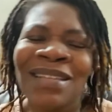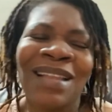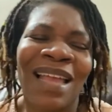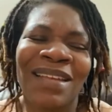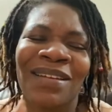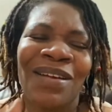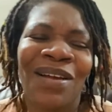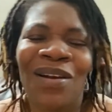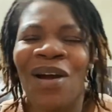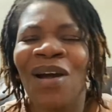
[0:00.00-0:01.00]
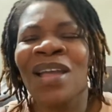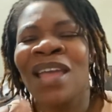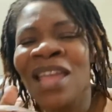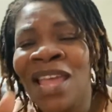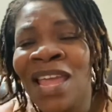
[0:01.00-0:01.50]
like
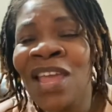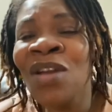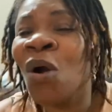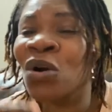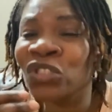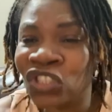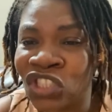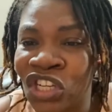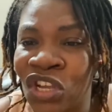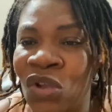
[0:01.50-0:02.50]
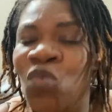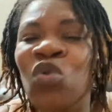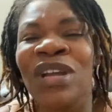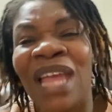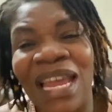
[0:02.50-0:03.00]
he or she
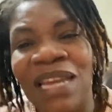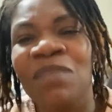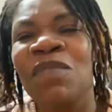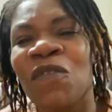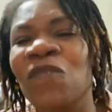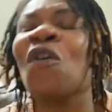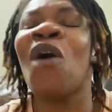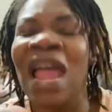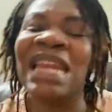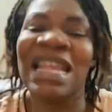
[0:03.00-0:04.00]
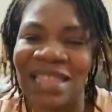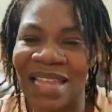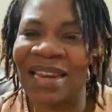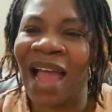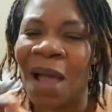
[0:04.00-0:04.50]
will get it before
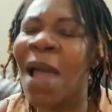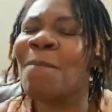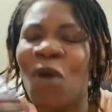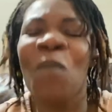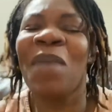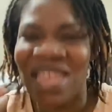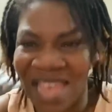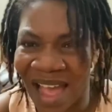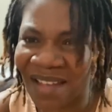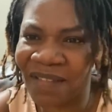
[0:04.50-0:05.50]
anything obenya